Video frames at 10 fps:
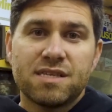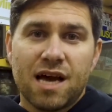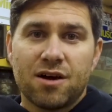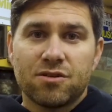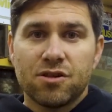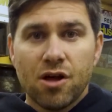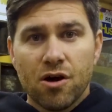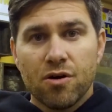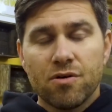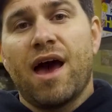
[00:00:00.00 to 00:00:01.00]
down
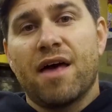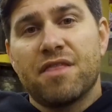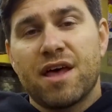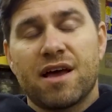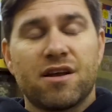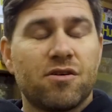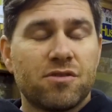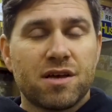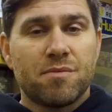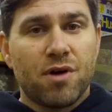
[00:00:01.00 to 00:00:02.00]
low, and then
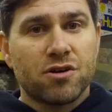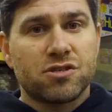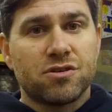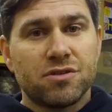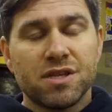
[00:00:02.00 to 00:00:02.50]
only a marginal